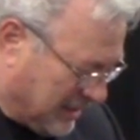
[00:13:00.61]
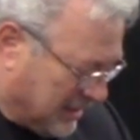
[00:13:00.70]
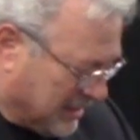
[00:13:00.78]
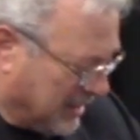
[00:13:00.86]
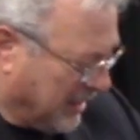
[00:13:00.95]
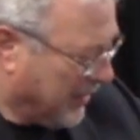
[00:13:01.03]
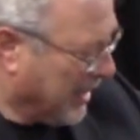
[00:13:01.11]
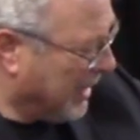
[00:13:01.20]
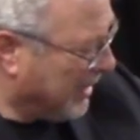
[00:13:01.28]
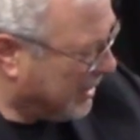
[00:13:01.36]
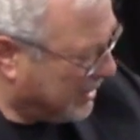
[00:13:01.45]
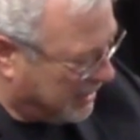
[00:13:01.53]
Look at
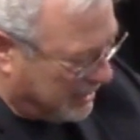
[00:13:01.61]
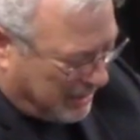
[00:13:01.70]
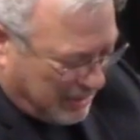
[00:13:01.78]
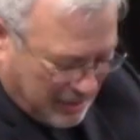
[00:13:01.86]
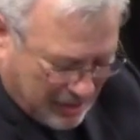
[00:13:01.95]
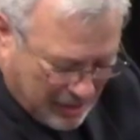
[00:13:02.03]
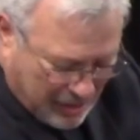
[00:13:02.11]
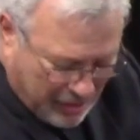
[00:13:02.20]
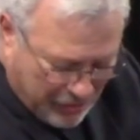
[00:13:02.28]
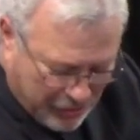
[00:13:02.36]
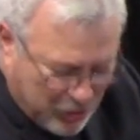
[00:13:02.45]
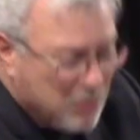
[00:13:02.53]
that,
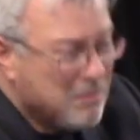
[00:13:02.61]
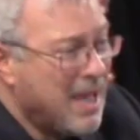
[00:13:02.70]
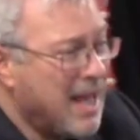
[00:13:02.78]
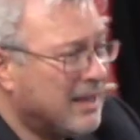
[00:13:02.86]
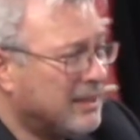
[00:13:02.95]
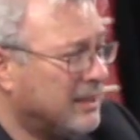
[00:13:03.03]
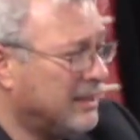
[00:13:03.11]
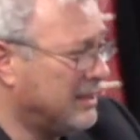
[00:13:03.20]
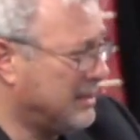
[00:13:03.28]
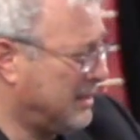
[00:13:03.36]
the humanity.